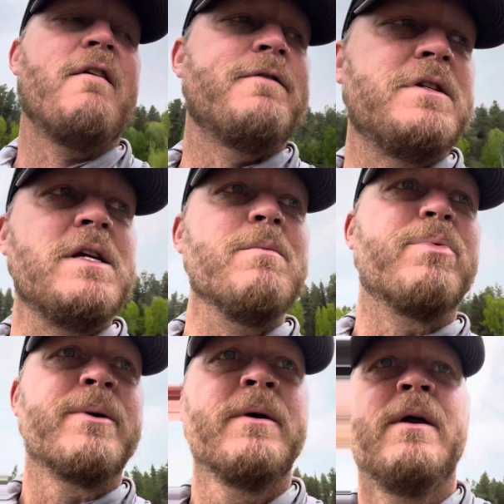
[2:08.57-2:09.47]
feet deep.
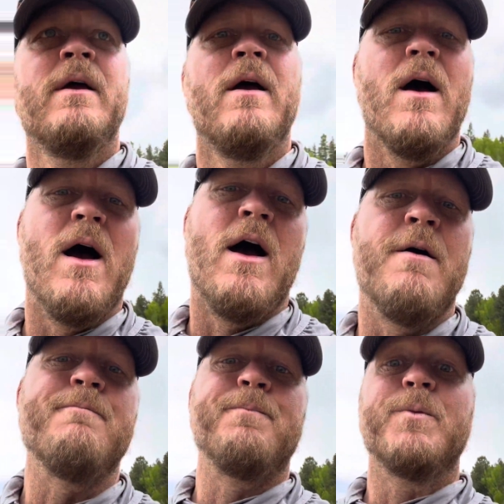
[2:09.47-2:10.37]

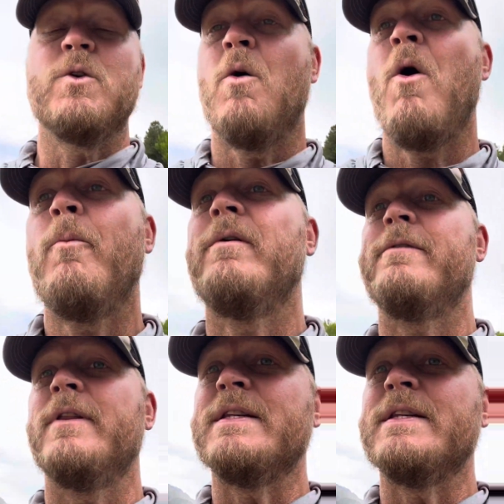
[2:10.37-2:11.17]
So I'm hoping for the